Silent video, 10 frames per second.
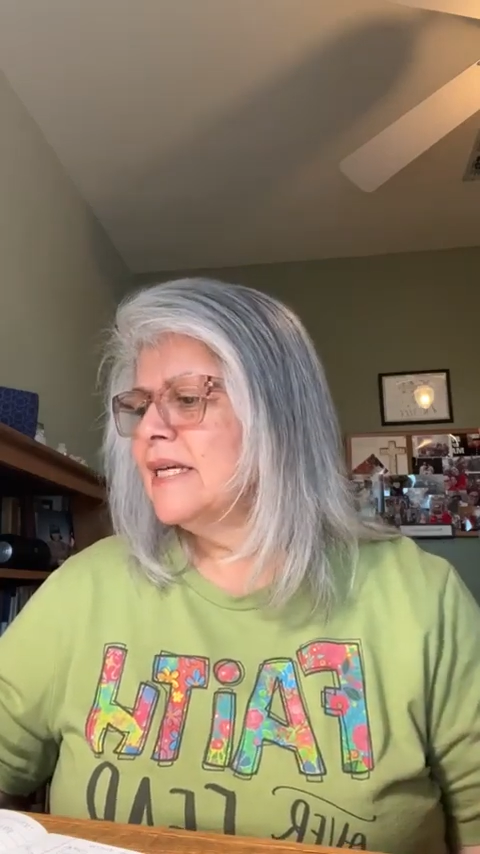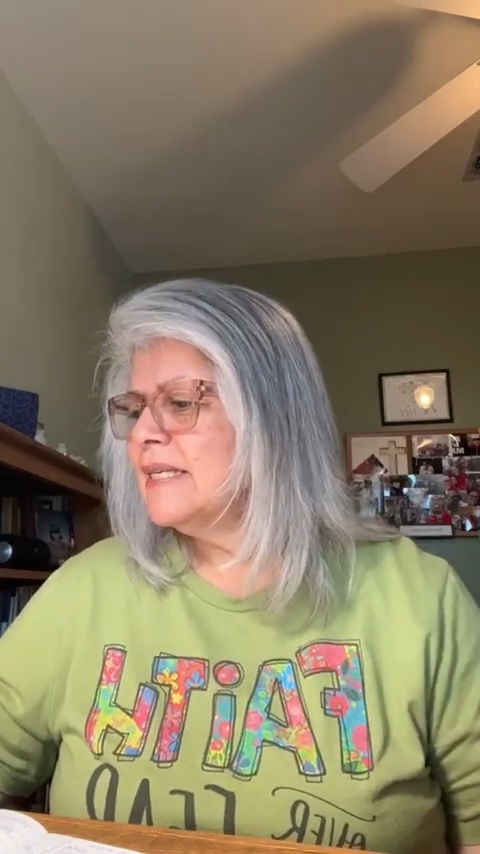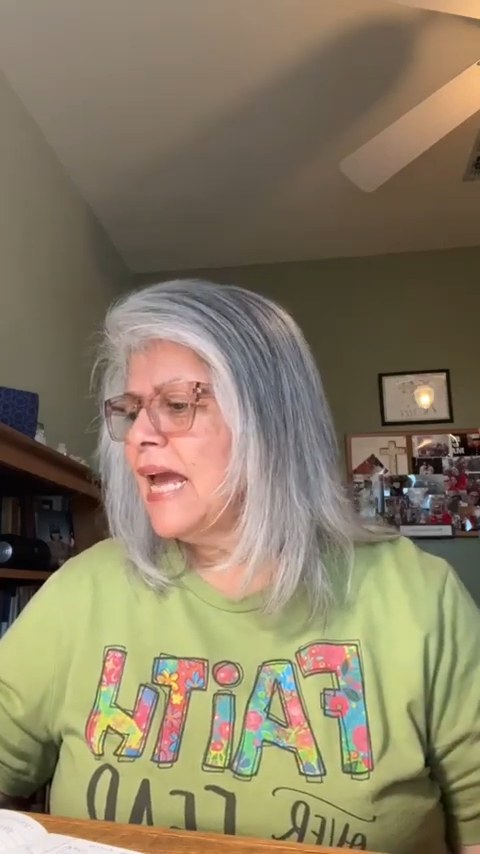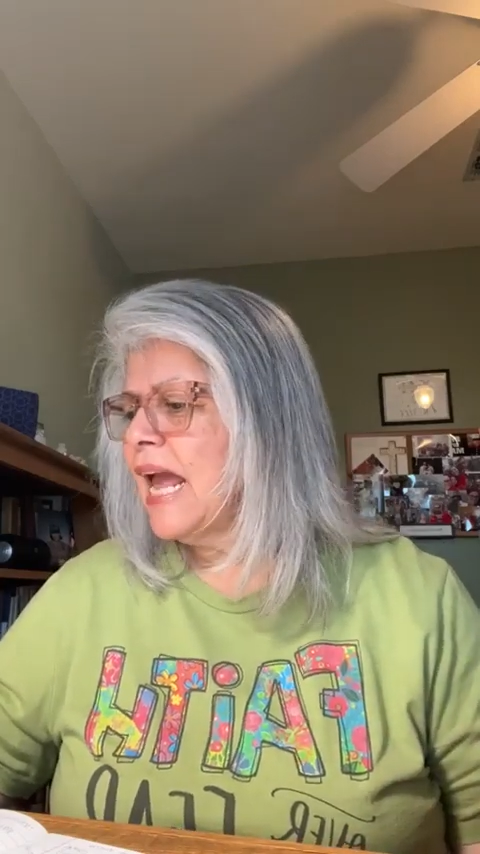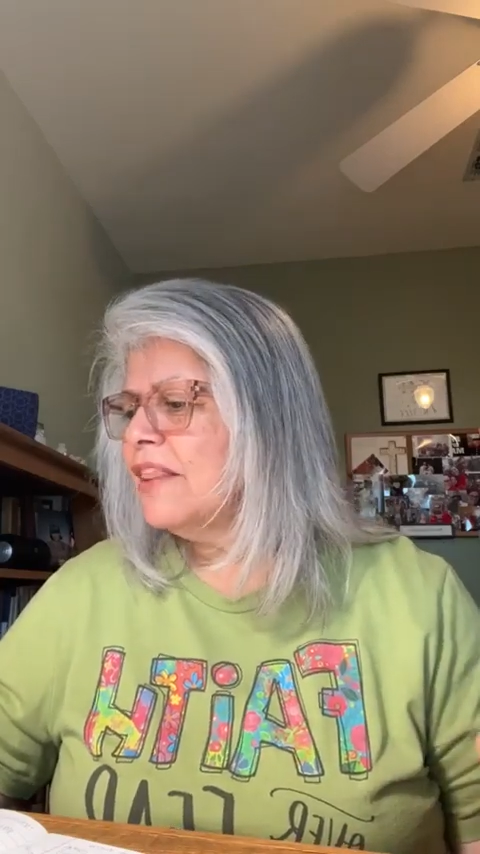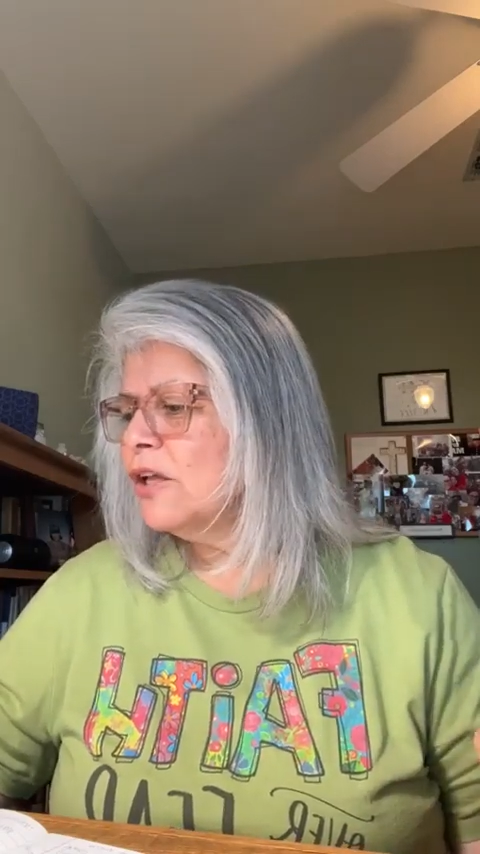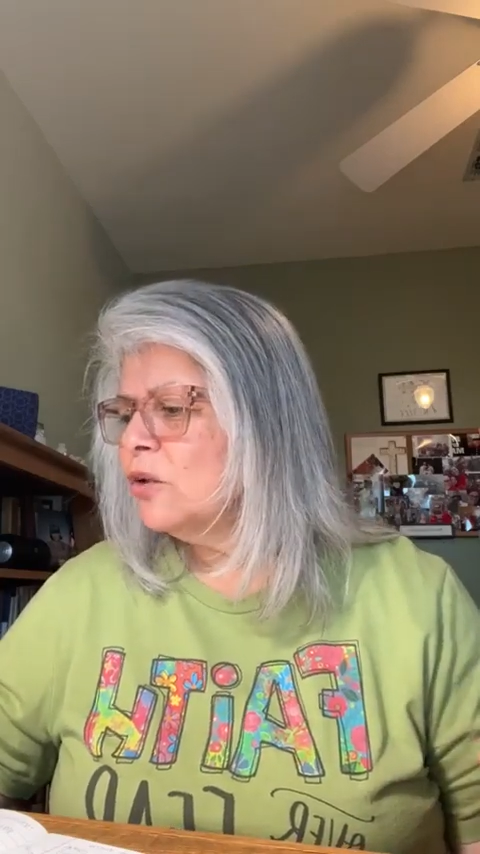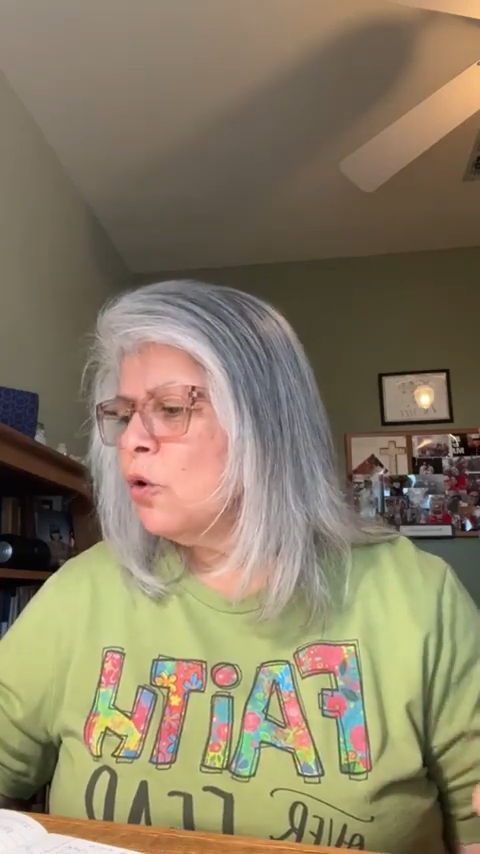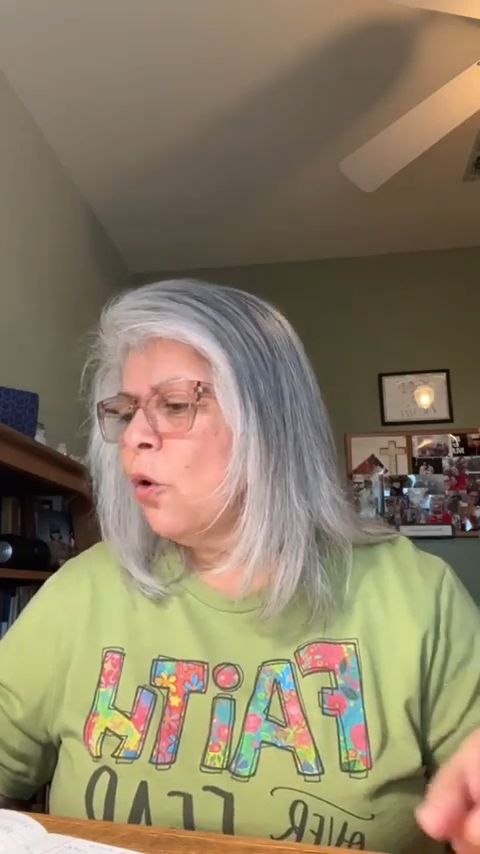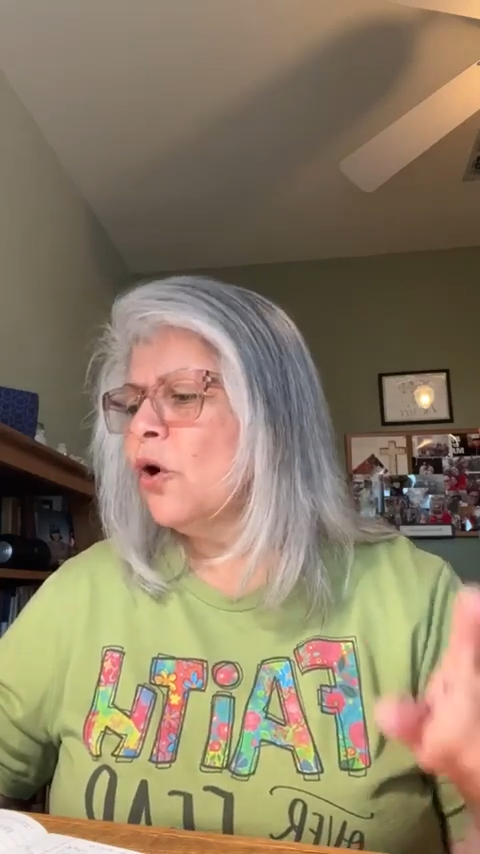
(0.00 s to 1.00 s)
Today
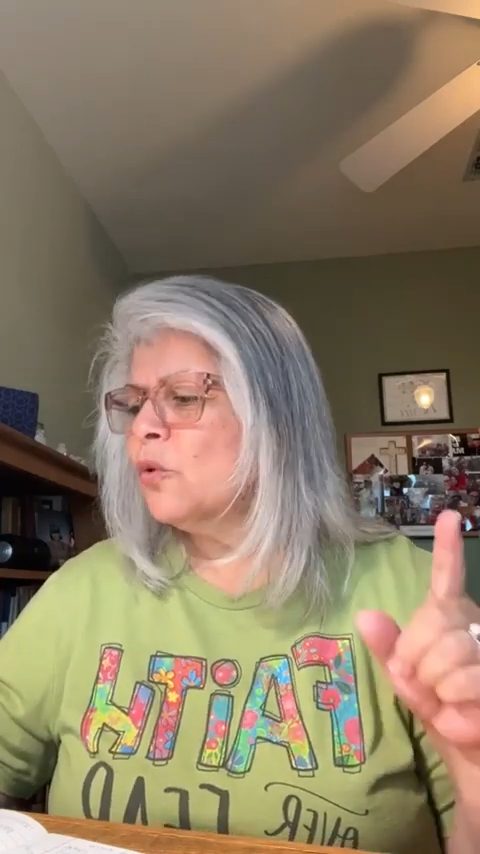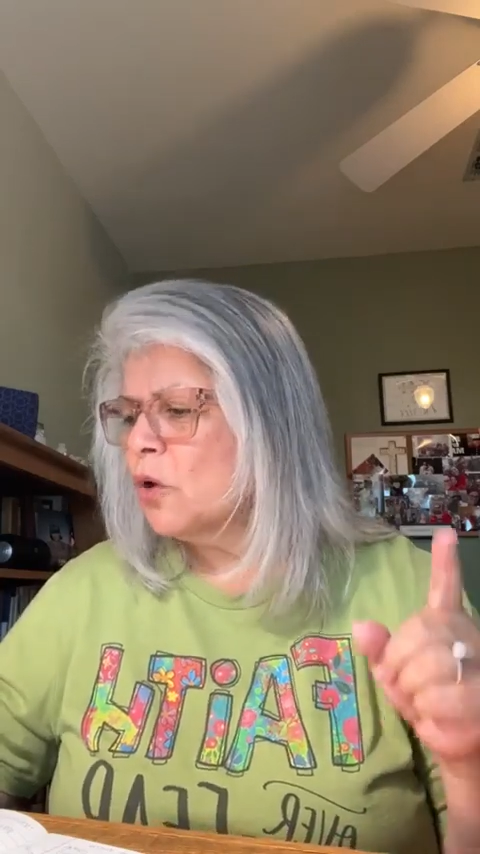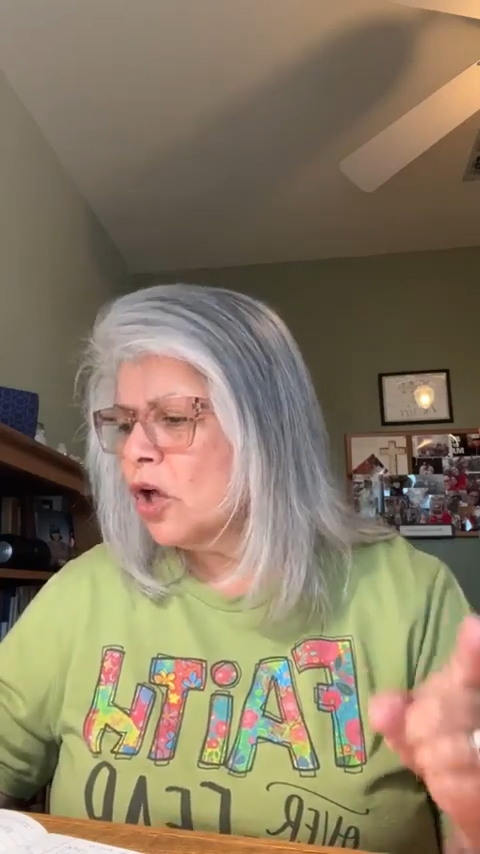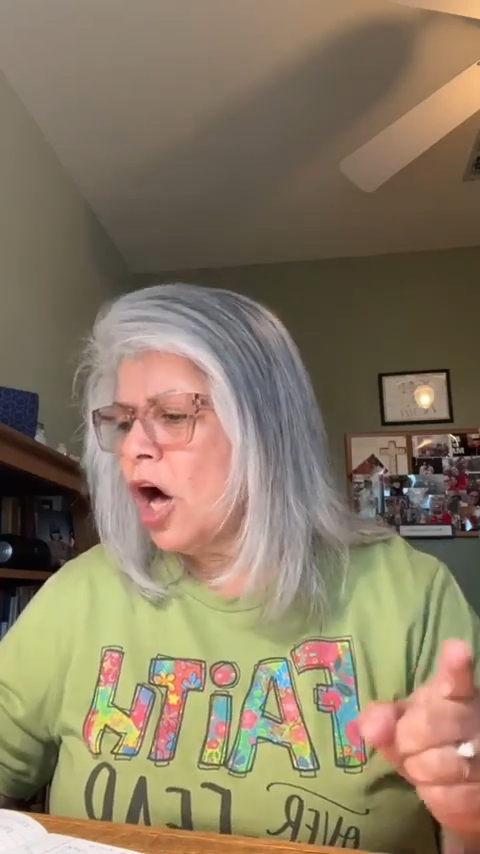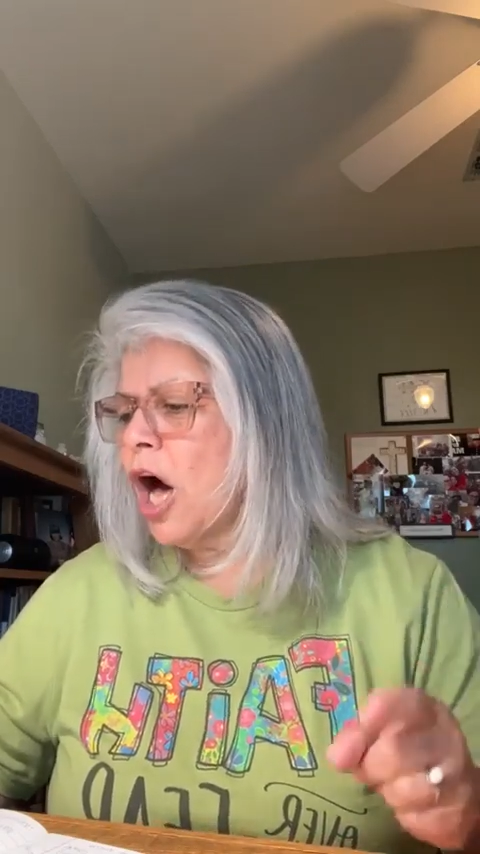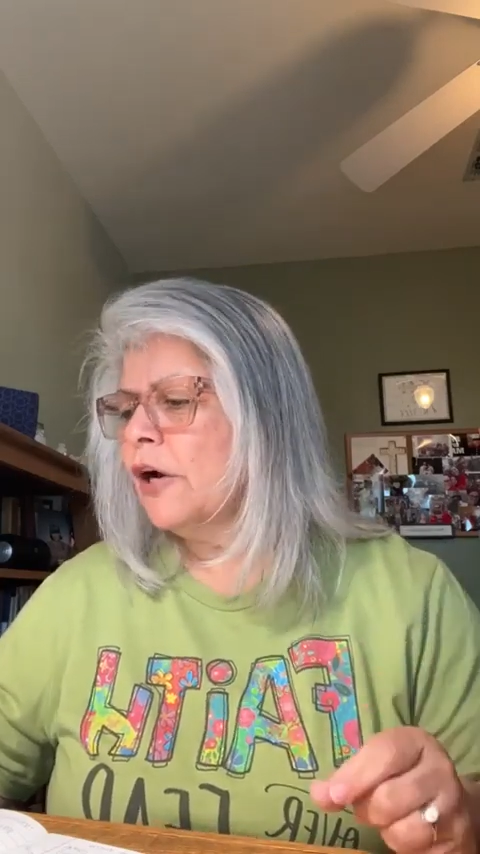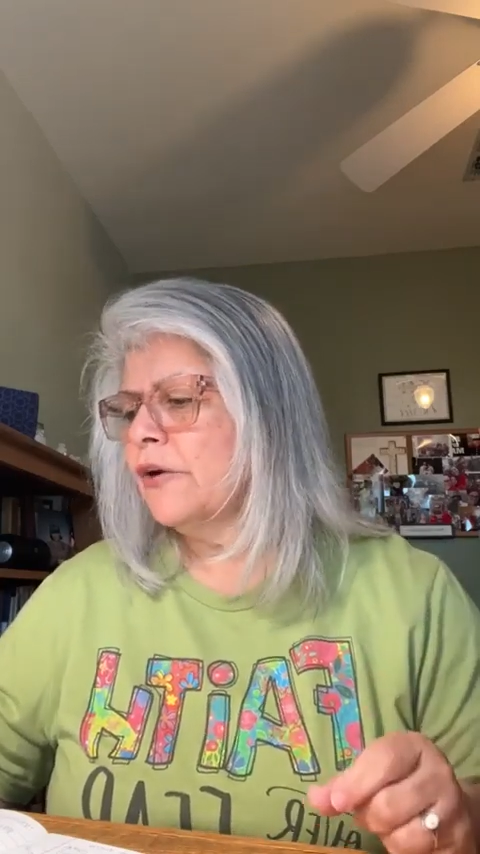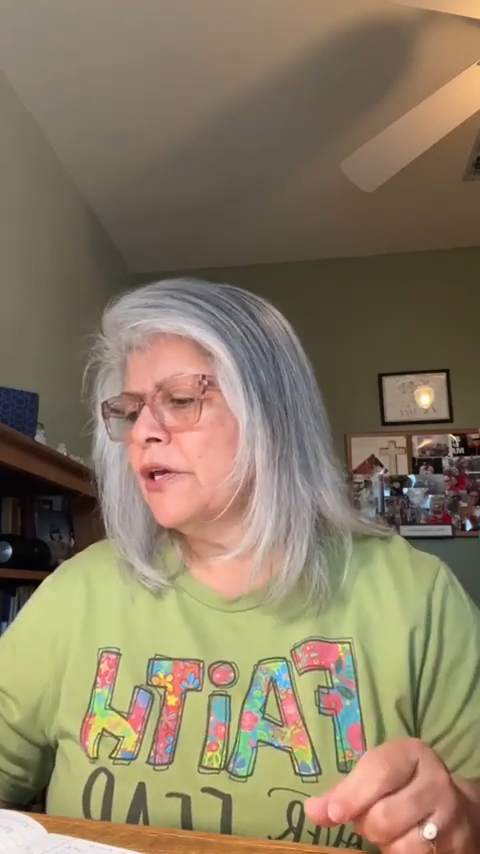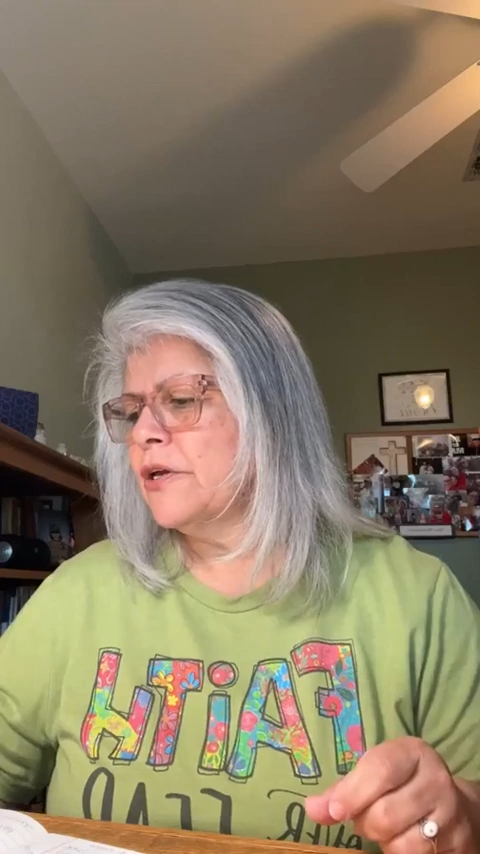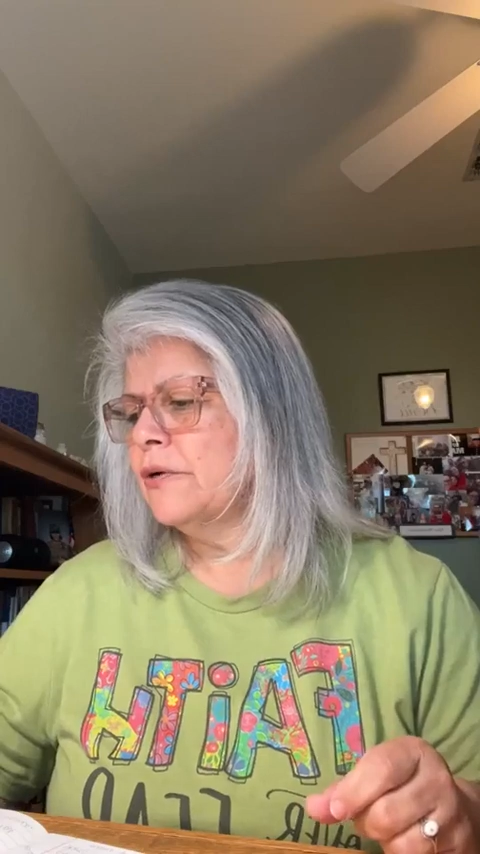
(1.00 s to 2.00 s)
the Lord will
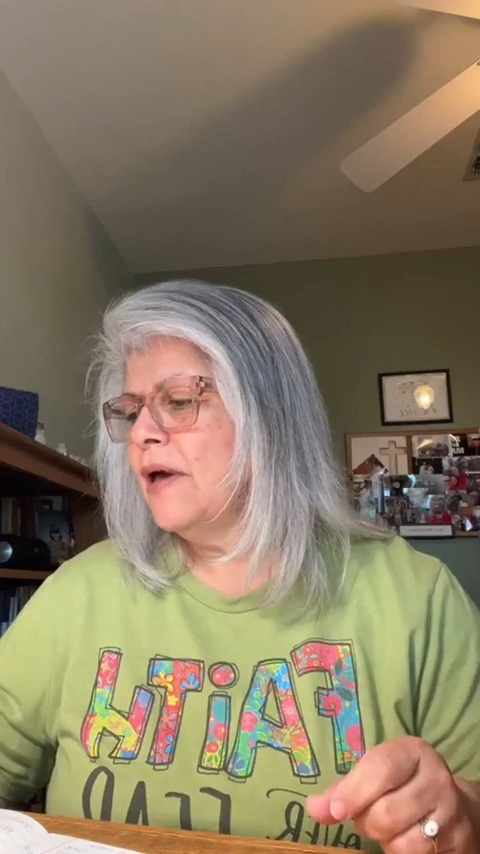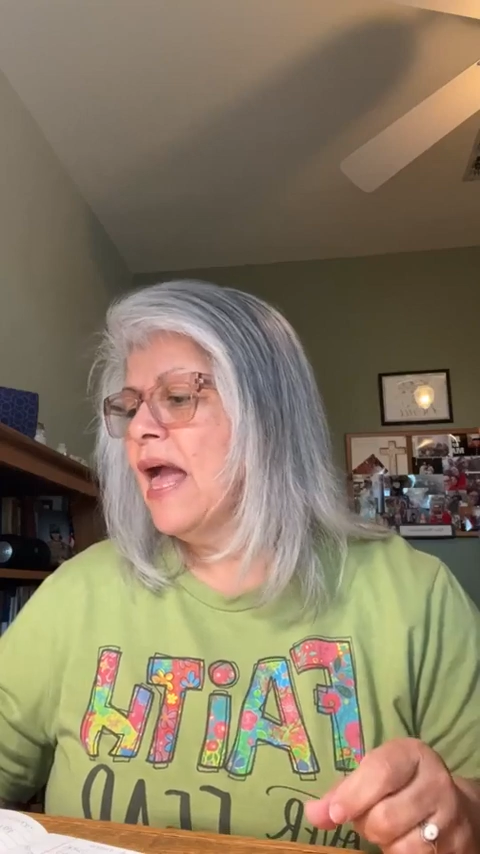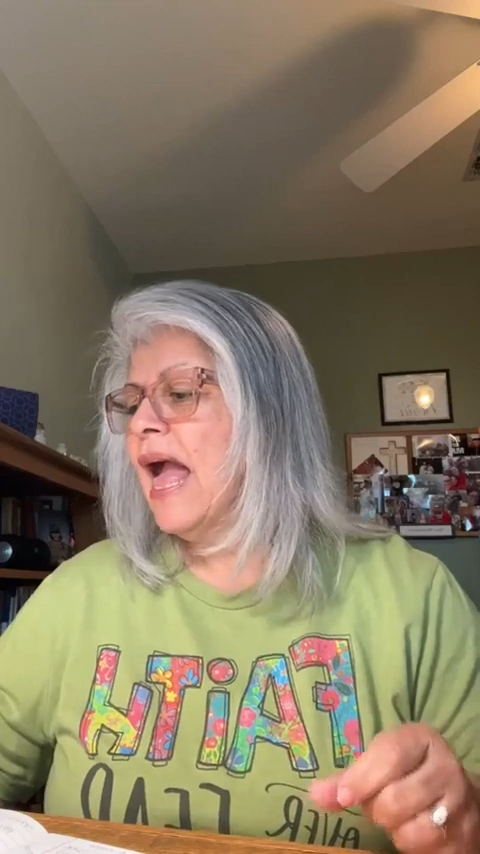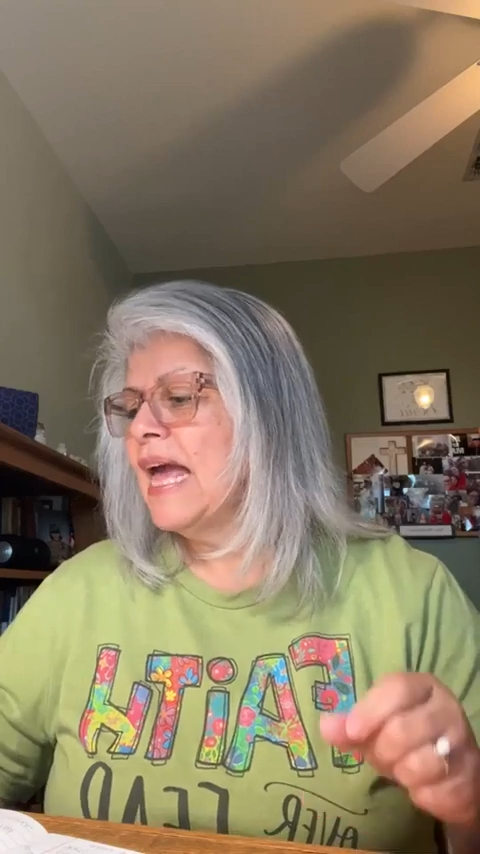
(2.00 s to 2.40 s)
conquer you,